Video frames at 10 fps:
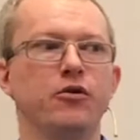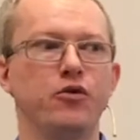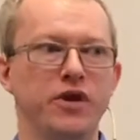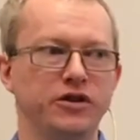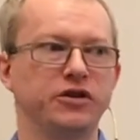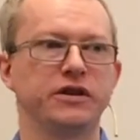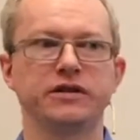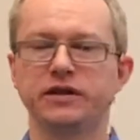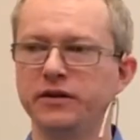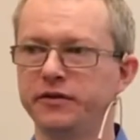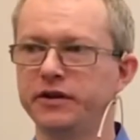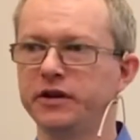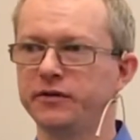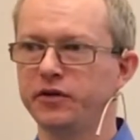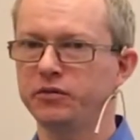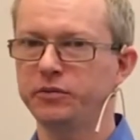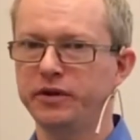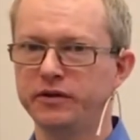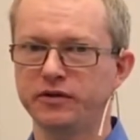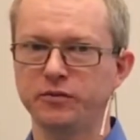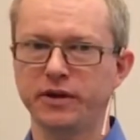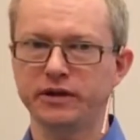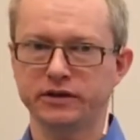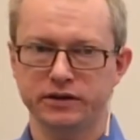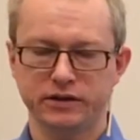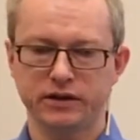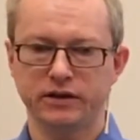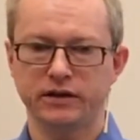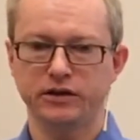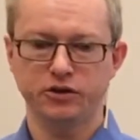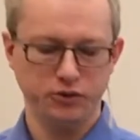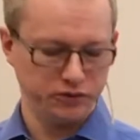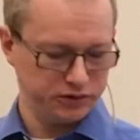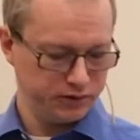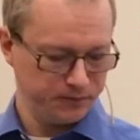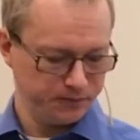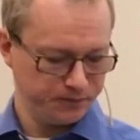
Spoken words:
which is suffering from the performance issues.